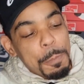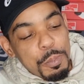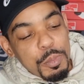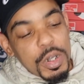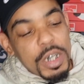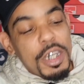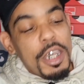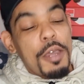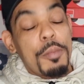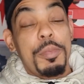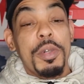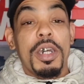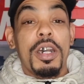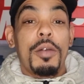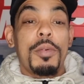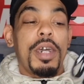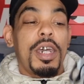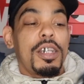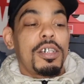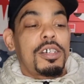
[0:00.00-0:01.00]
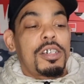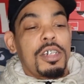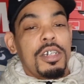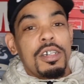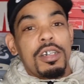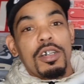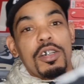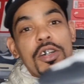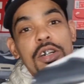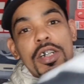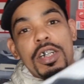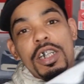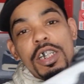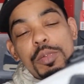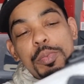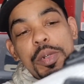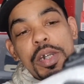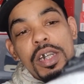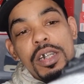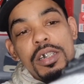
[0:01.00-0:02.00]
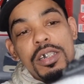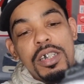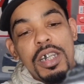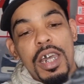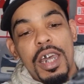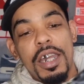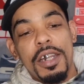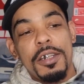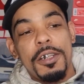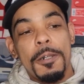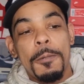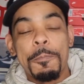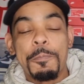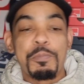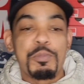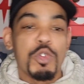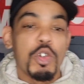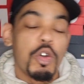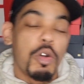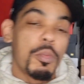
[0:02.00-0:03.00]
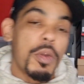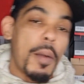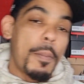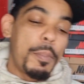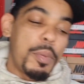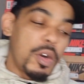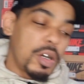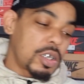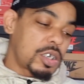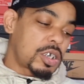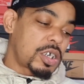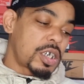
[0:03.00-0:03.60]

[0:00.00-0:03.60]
But yeah, big up Edson, got these pairs signed, got my box